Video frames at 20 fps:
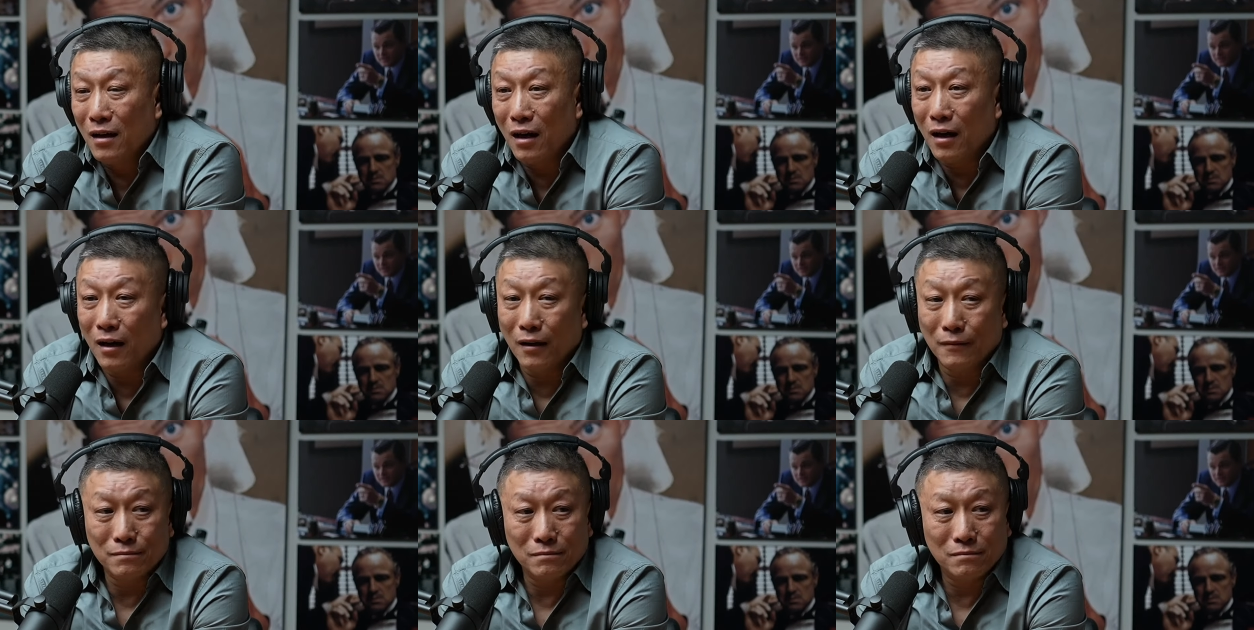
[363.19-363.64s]

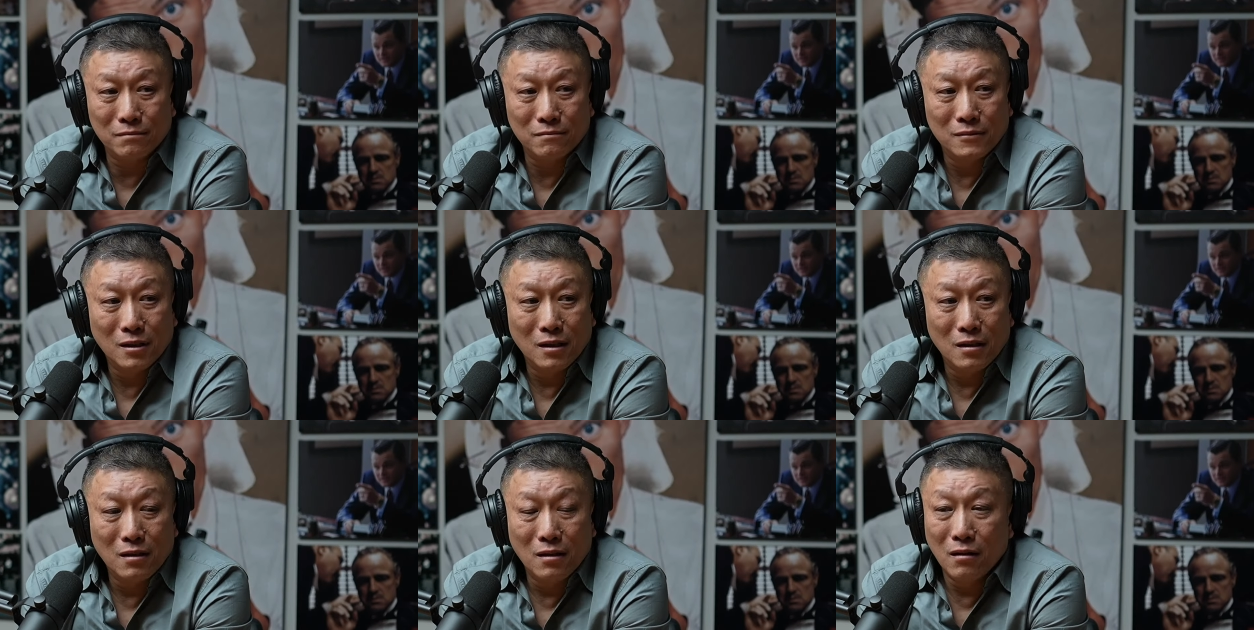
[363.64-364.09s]
Speaker 1: Um,
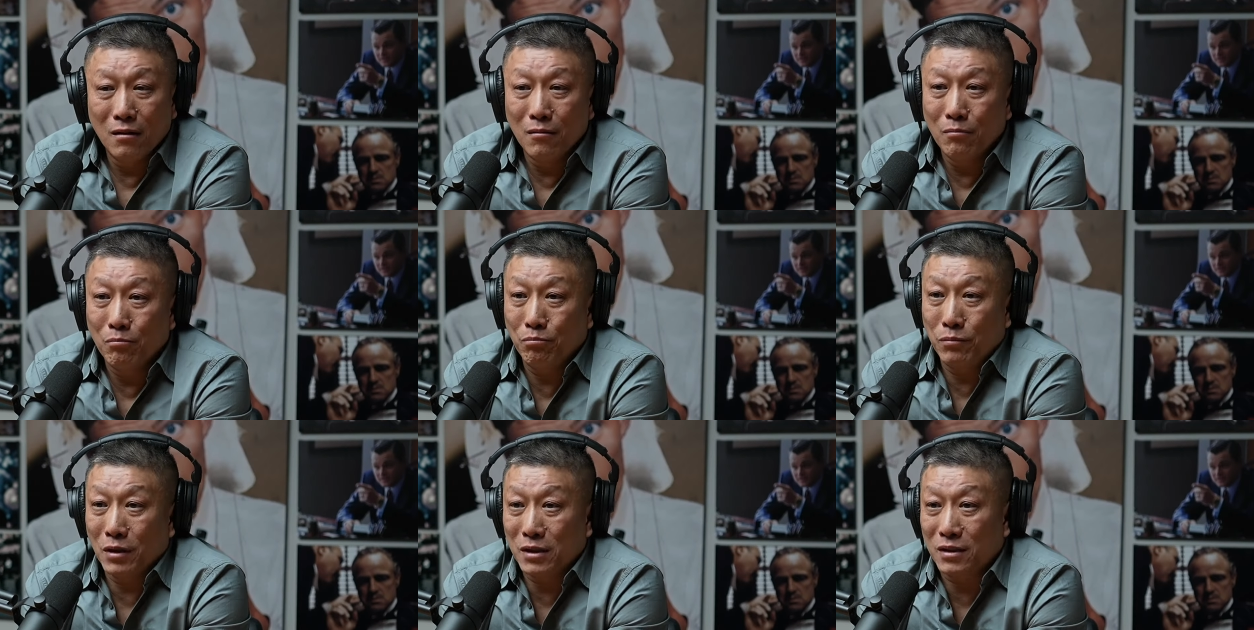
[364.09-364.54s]

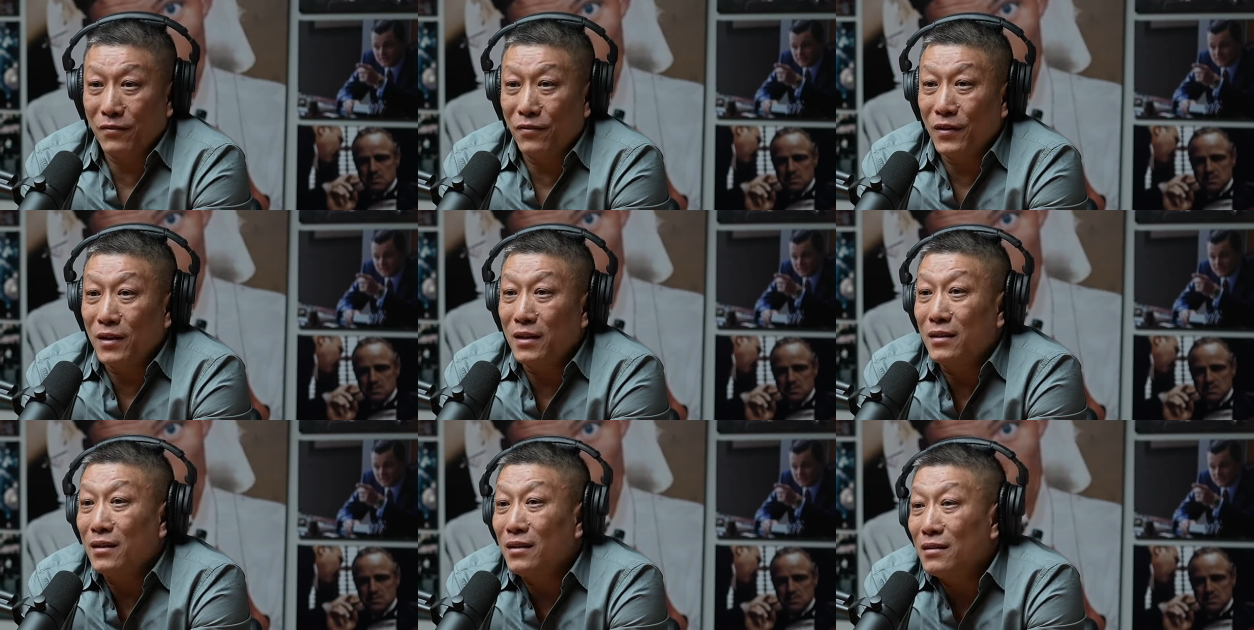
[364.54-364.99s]
but the
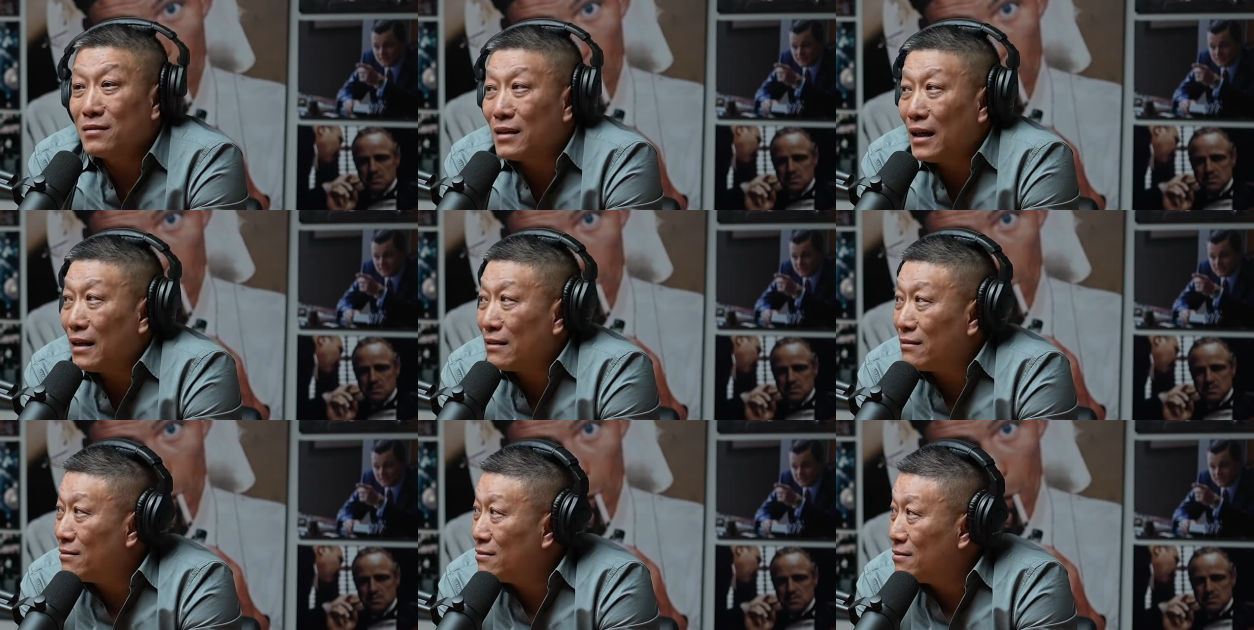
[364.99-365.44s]
funny thing is
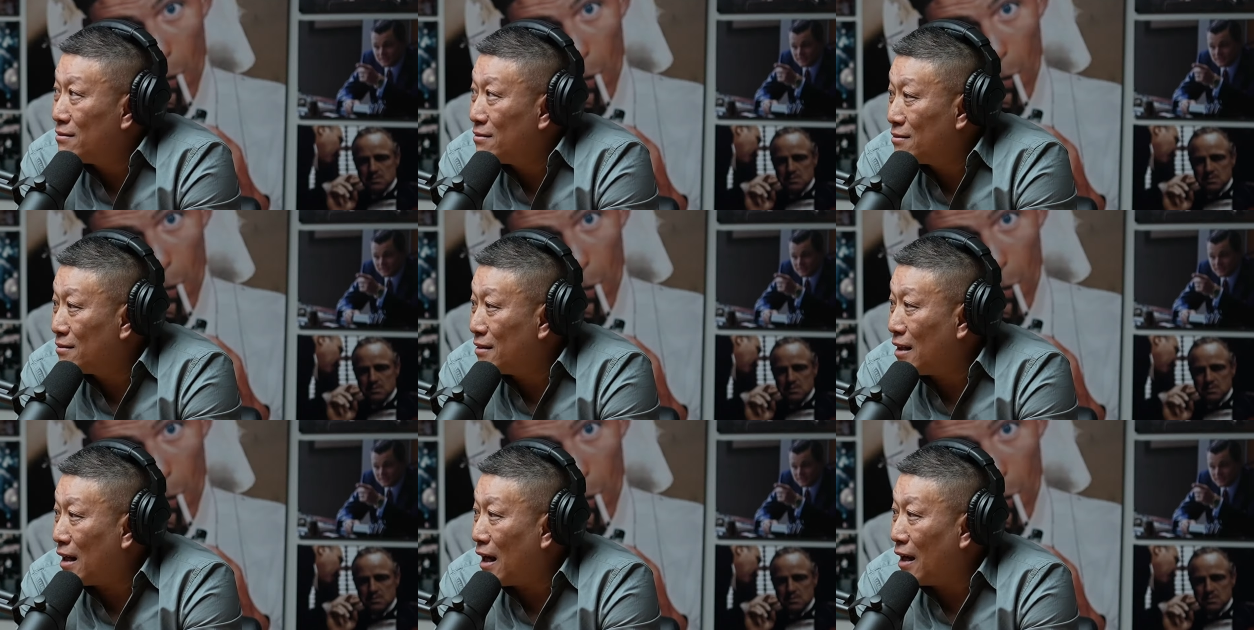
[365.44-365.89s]
that
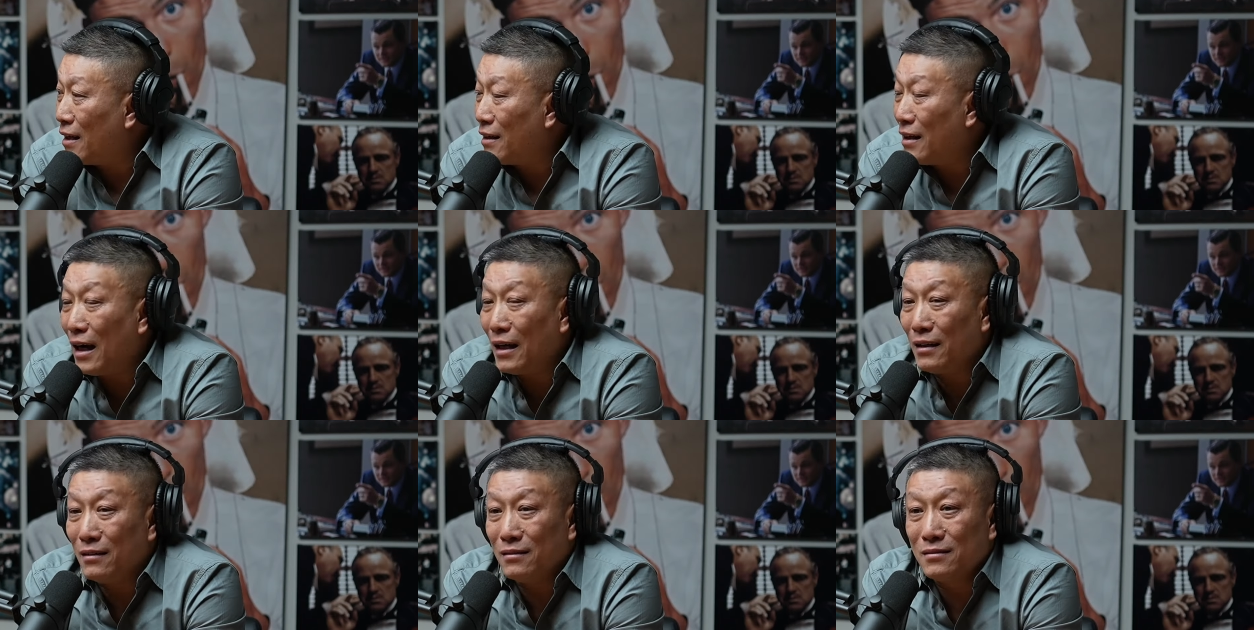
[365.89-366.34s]
I,
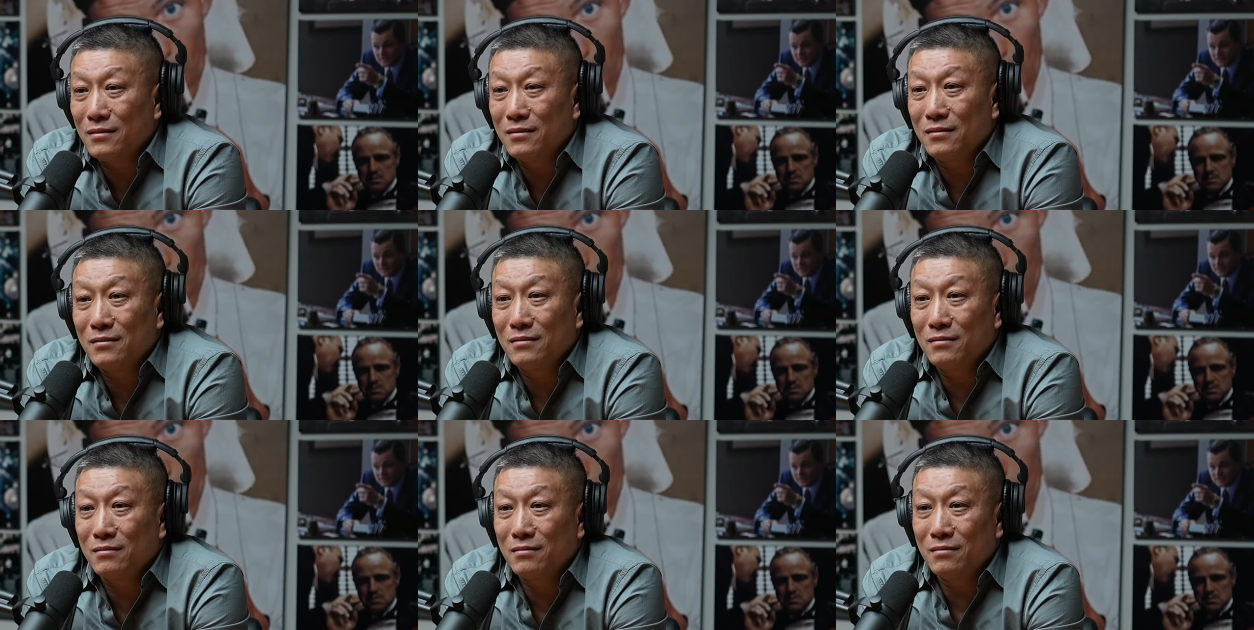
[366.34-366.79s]
I
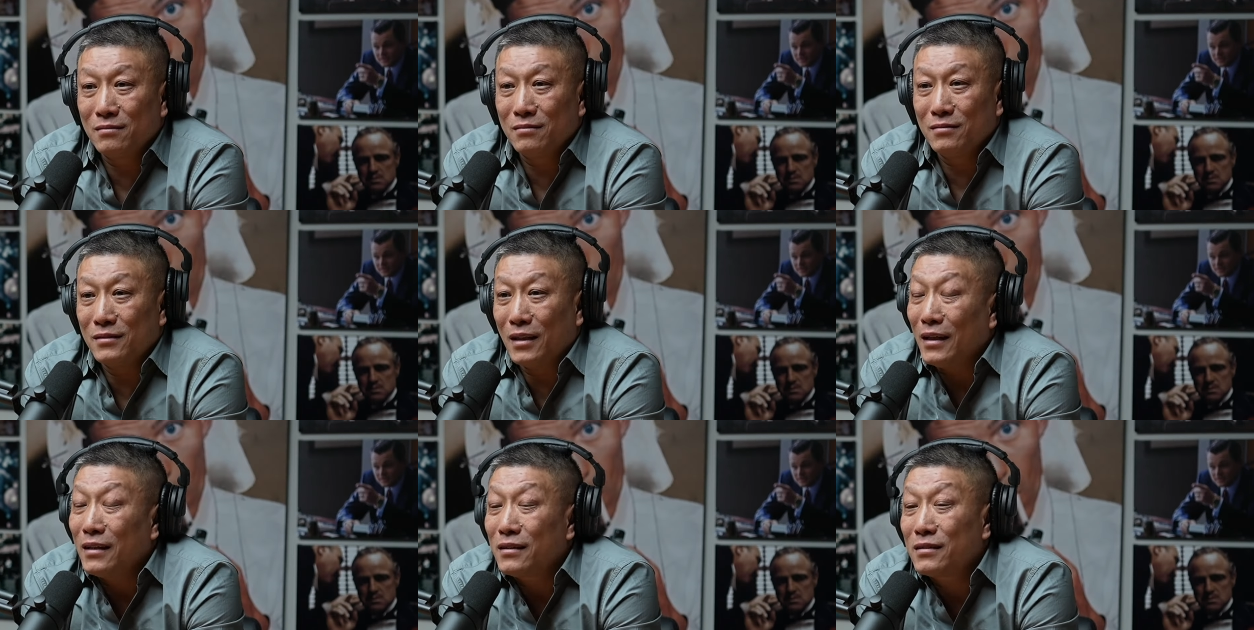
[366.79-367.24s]
the